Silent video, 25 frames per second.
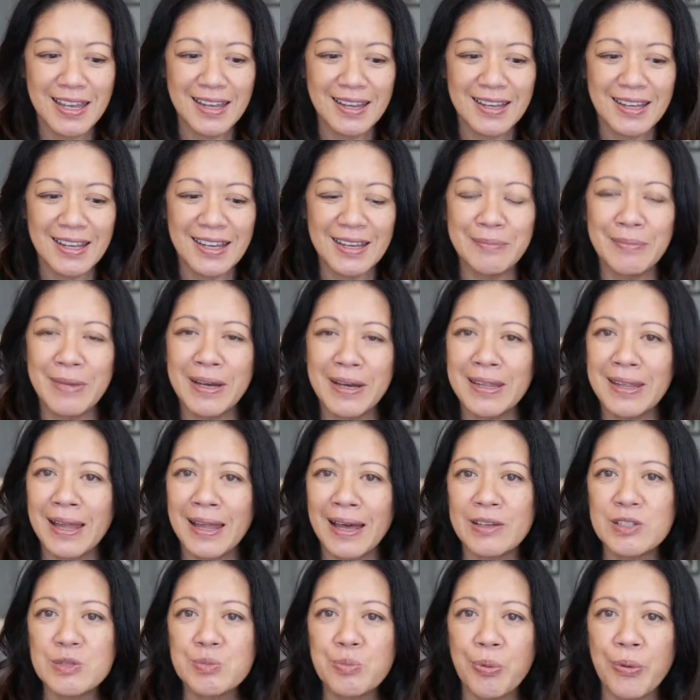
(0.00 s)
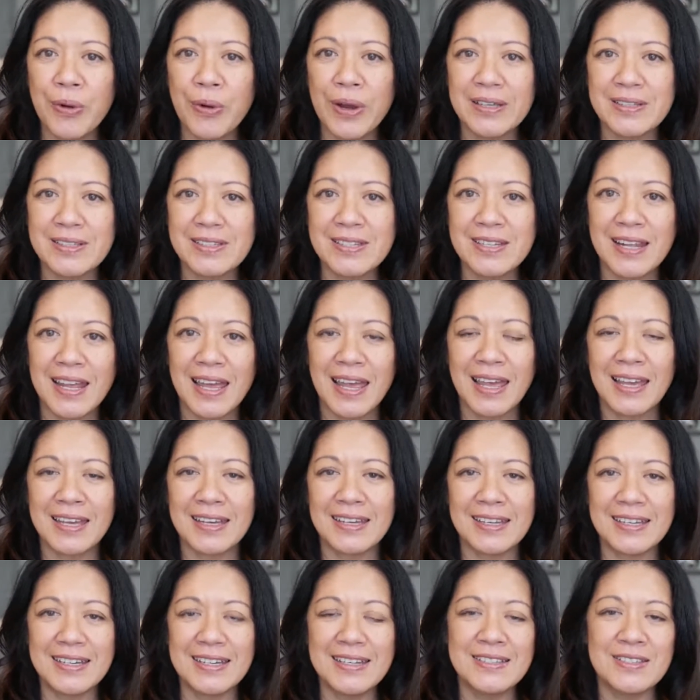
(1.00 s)
And my last point
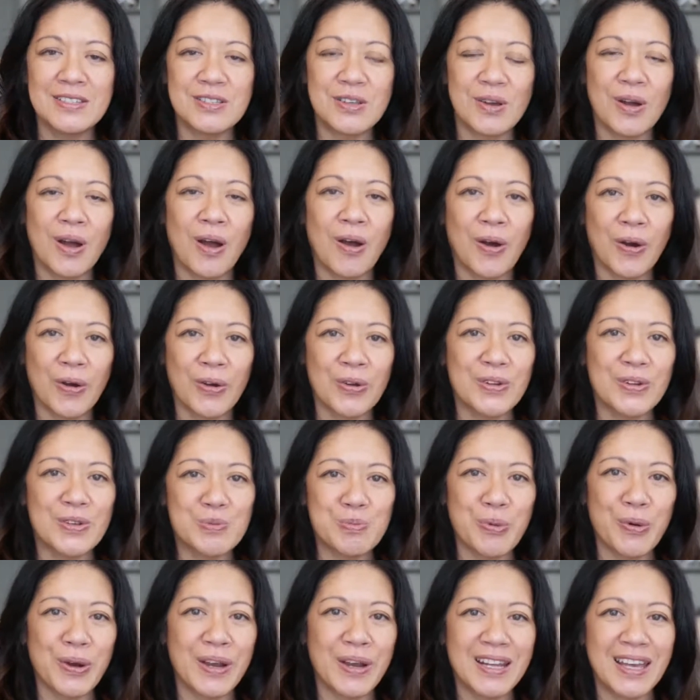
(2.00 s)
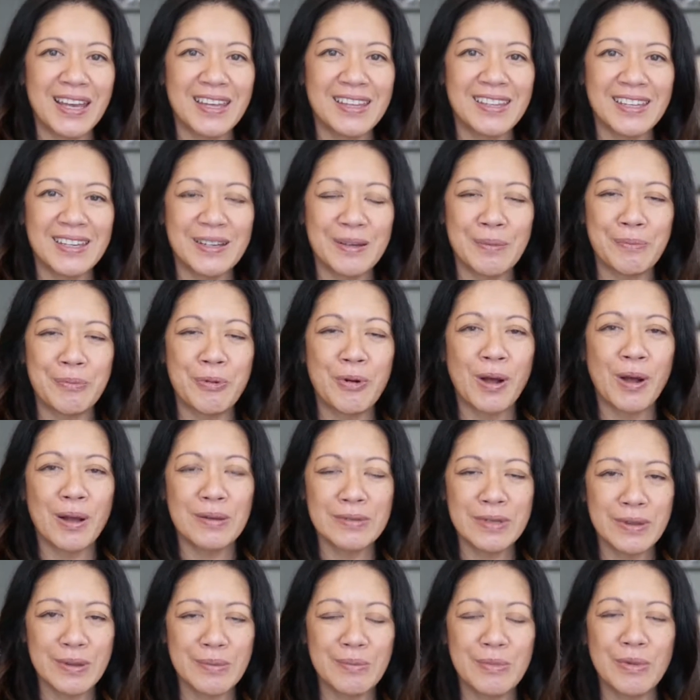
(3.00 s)
today is the hardest point, I think, or
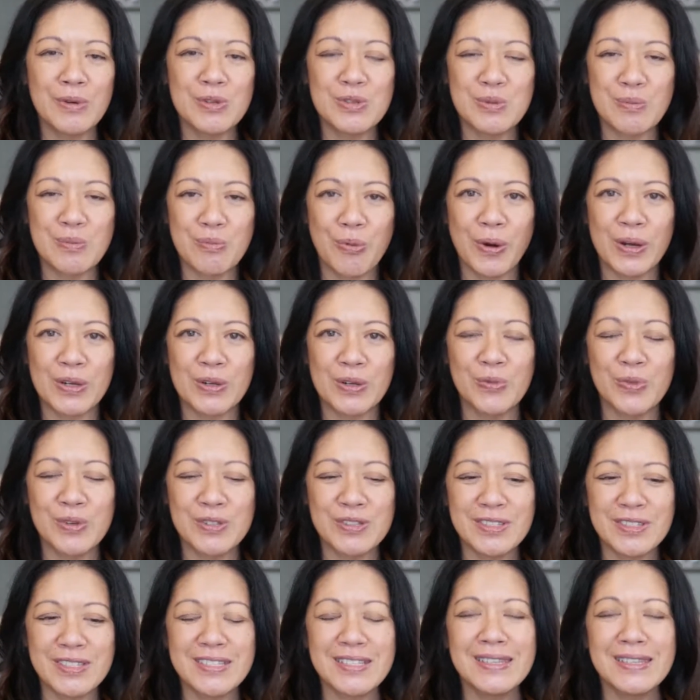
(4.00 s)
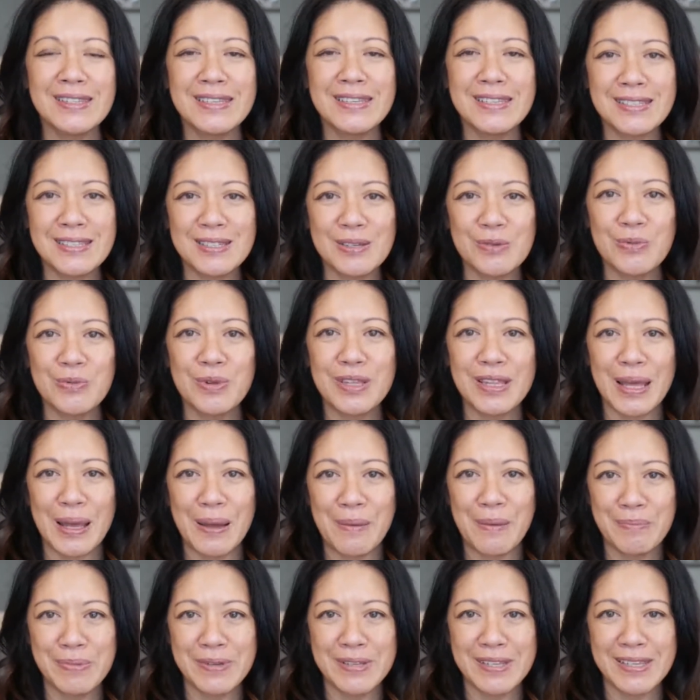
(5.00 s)
probably the most important, which is to listen with
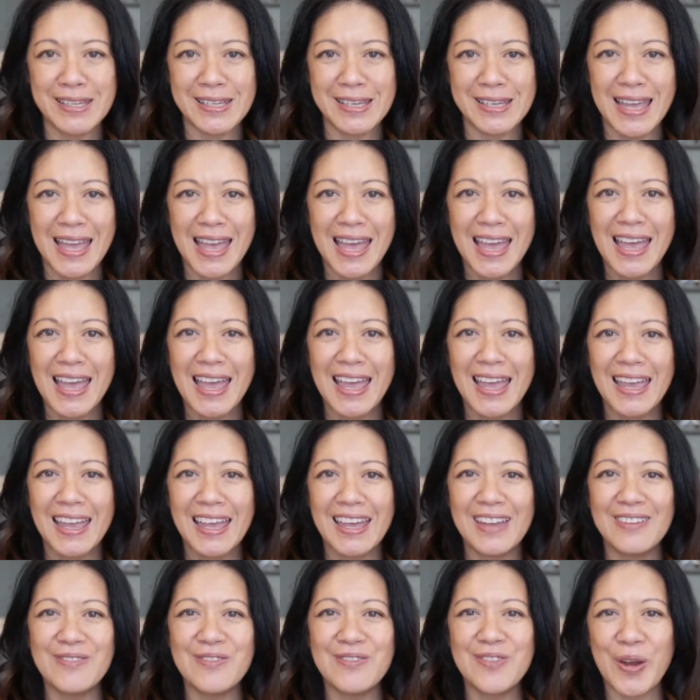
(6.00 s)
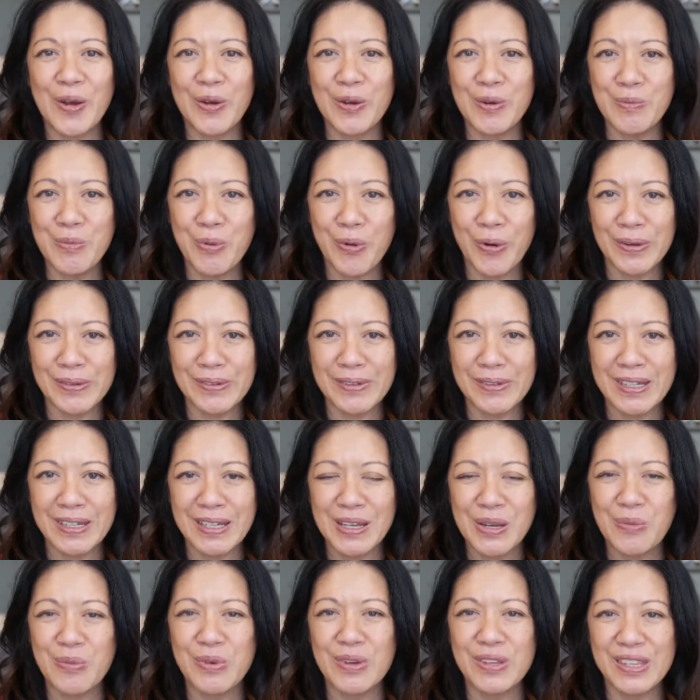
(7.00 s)
empathy and, very
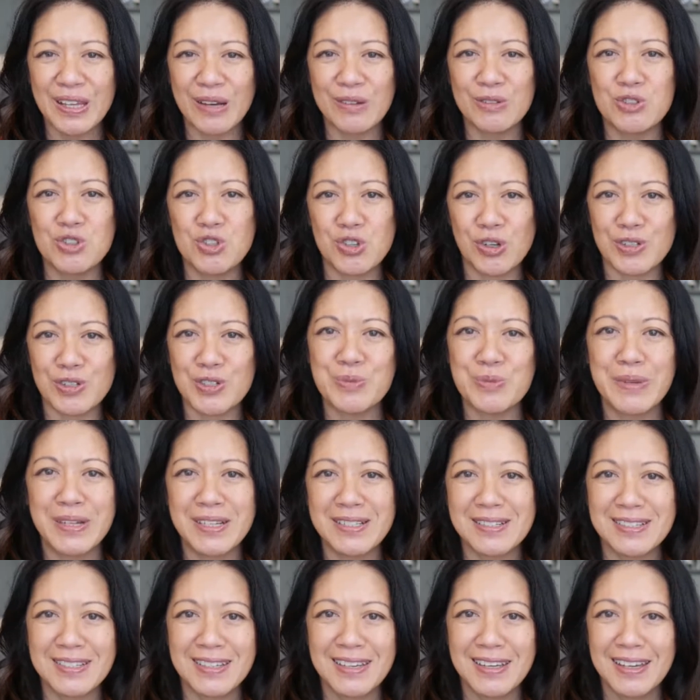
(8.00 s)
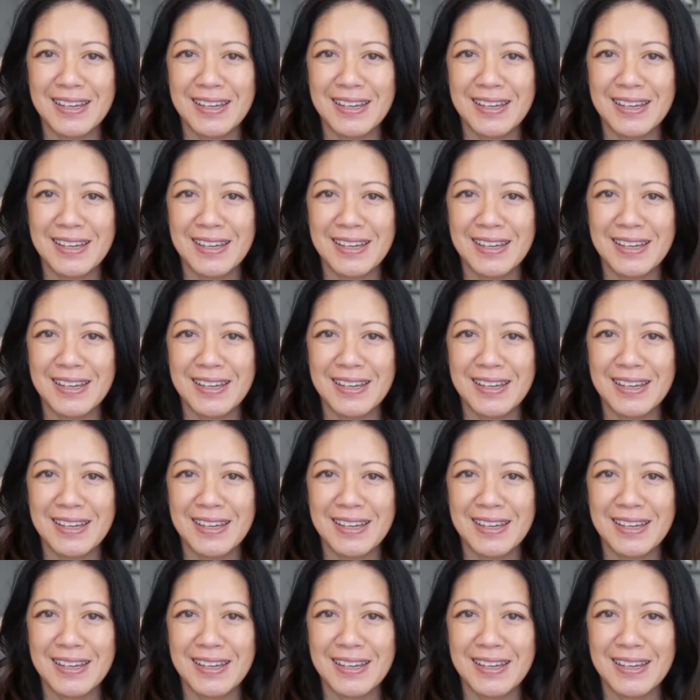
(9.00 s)
importantly, without judgment.